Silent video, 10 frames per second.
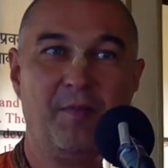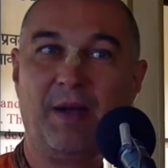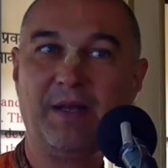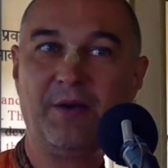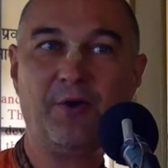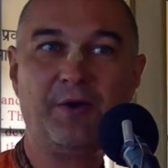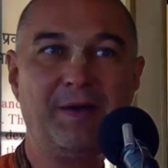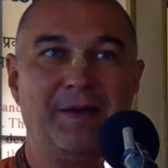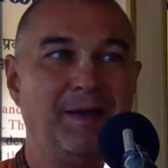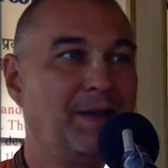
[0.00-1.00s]
But in
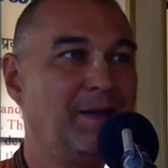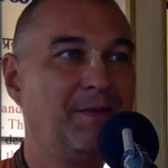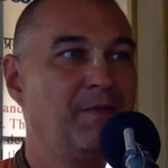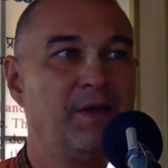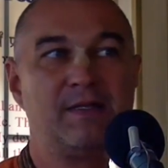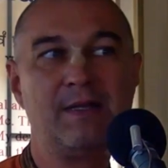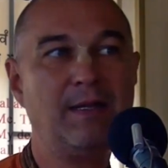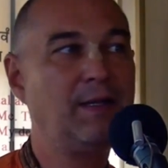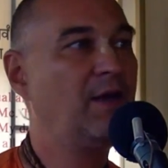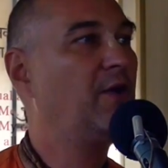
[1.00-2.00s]
North India, it's
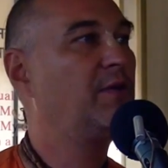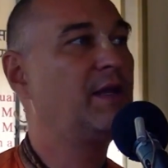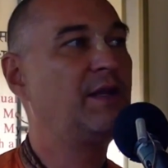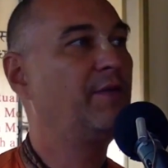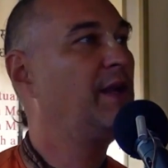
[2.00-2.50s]
not allowed in the